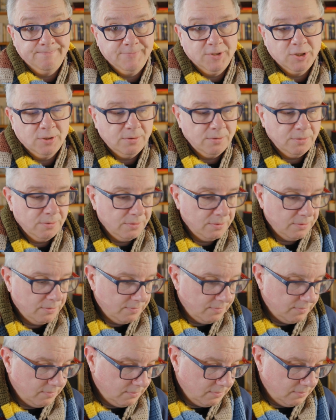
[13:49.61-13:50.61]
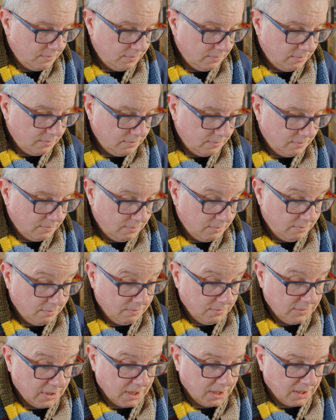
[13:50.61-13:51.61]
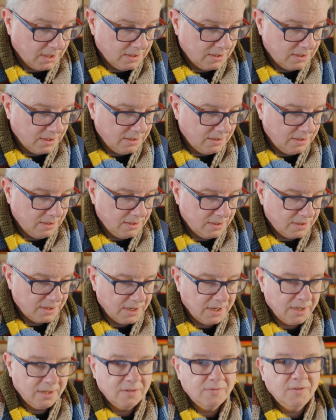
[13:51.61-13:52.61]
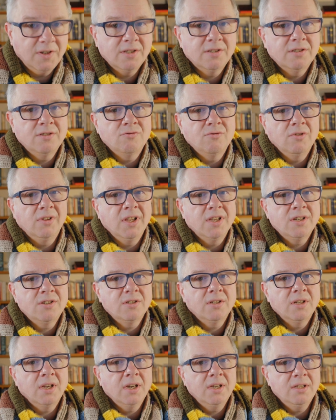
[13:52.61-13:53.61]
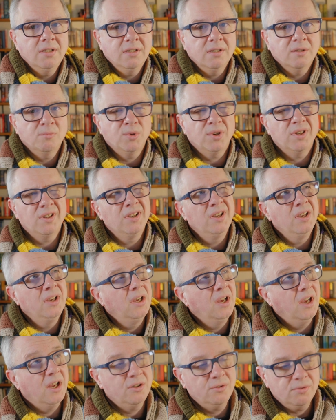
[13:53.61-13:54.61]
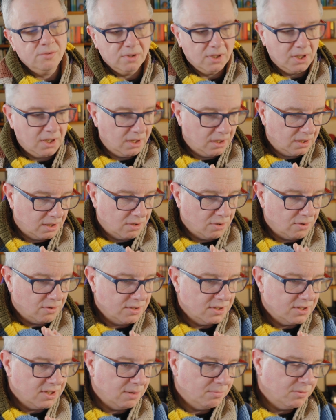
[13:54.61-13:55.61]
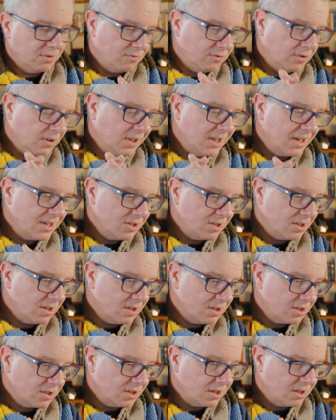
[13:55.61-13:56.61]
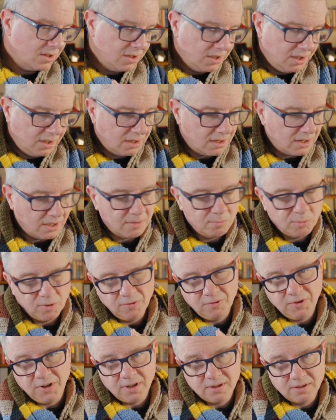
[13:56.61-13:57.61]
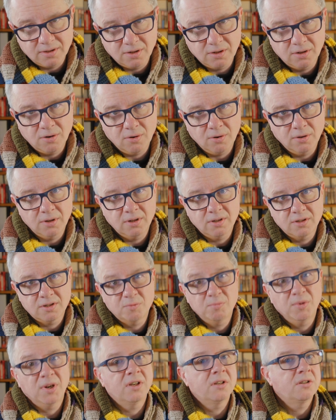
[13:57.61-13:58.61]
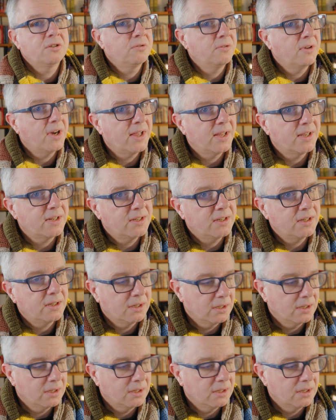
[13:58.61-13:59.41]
So that gets into the science versus religion idea, but I don't like the concept of religion as such here. I prefer to call it spirituality.